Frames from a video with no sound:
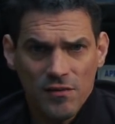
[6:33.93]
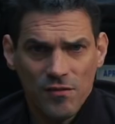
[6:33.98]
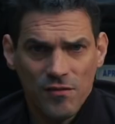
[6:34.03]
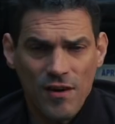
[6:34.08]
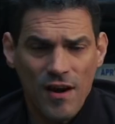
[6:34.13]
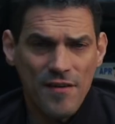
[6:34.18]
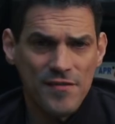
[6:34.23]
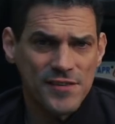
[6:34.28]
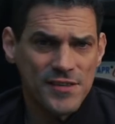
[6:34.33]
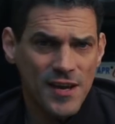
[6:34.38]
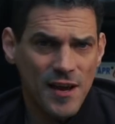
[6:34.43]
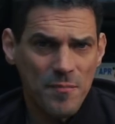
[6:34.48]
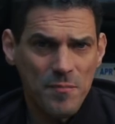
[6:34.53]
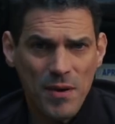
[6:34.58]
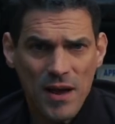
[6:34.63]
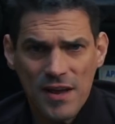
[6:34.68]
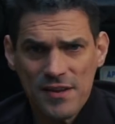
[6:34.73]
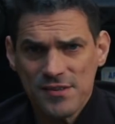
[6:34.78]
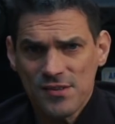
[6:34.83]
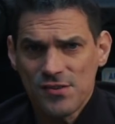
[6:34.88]
driver's side
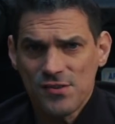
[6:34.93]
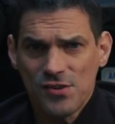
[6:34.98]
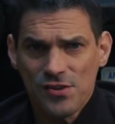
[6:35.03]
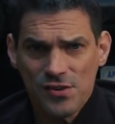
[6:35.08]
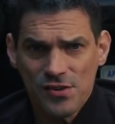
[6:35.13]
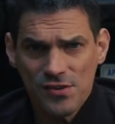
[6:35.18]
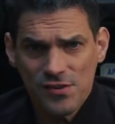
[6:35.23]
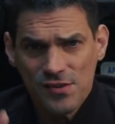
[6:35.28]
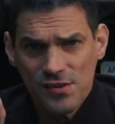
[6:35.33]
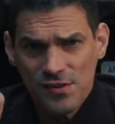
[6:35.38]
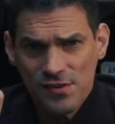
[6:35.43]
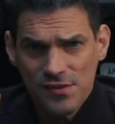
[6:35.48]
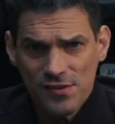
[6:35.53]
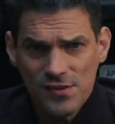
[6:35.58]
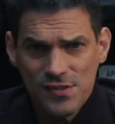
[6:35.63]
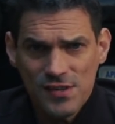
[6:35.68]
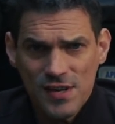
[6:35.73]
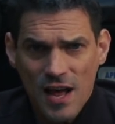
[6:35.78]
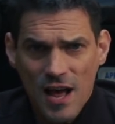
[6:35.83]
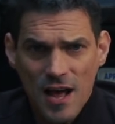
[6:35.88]
passengers,
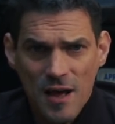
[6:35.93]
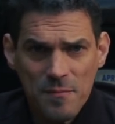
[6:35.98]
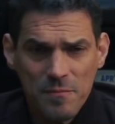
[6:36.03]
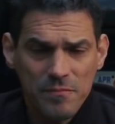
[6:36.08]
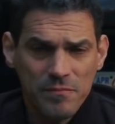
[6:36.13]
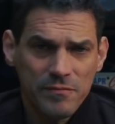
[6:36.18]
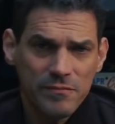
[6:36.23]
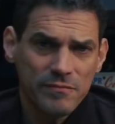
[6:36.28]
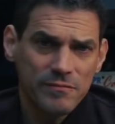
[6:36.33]
stop,